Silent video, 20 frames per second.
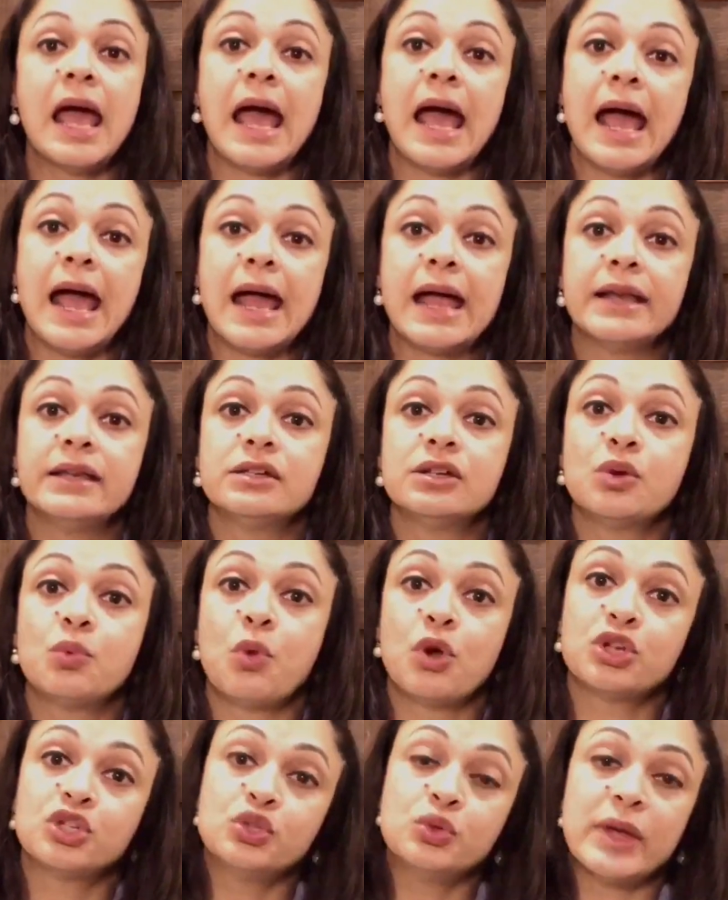and
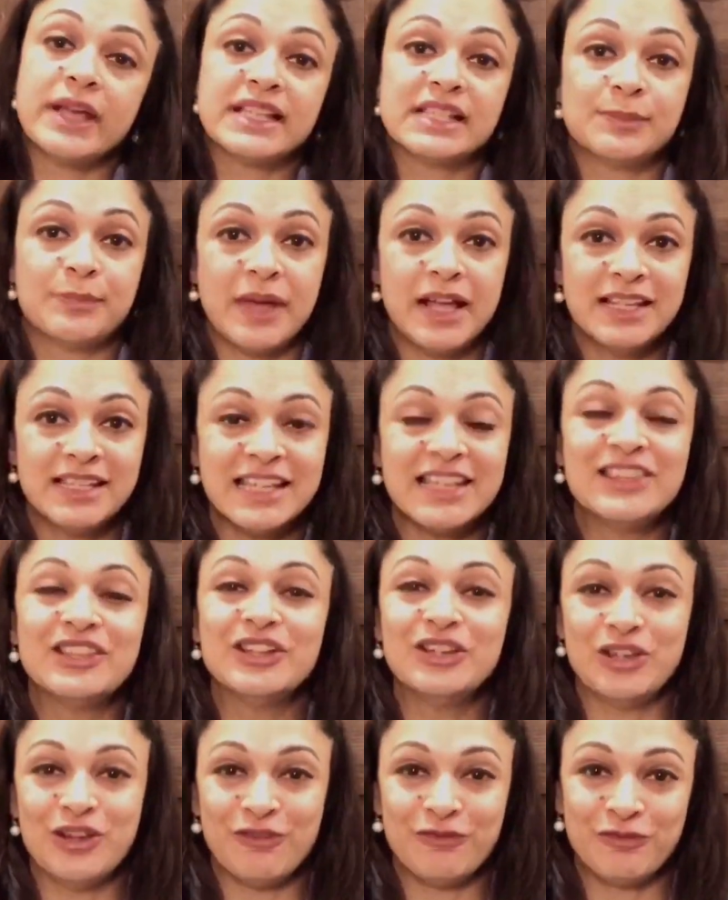what to expect in
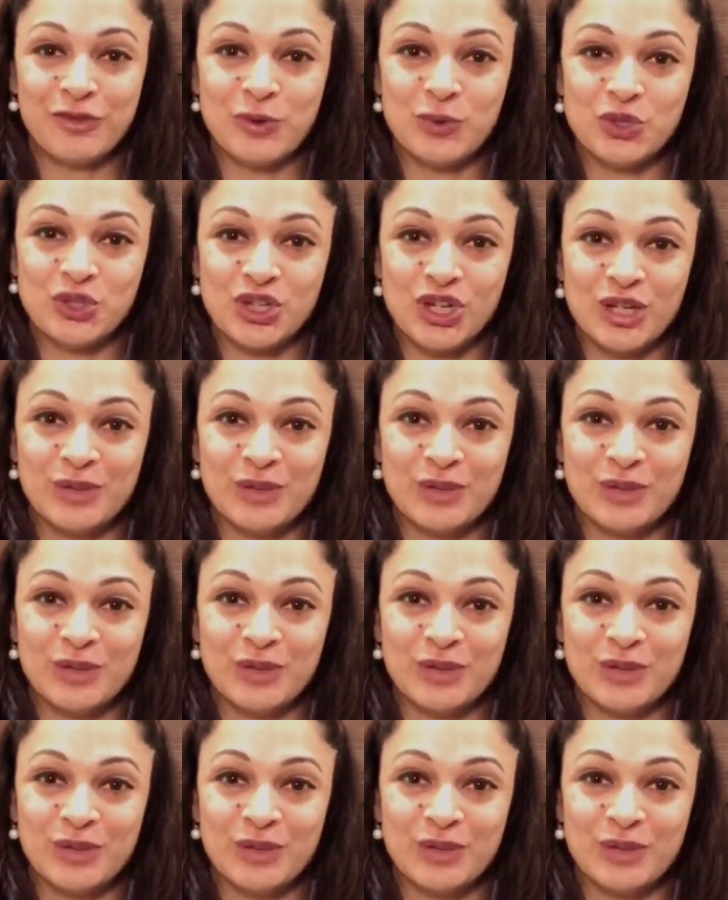the near future.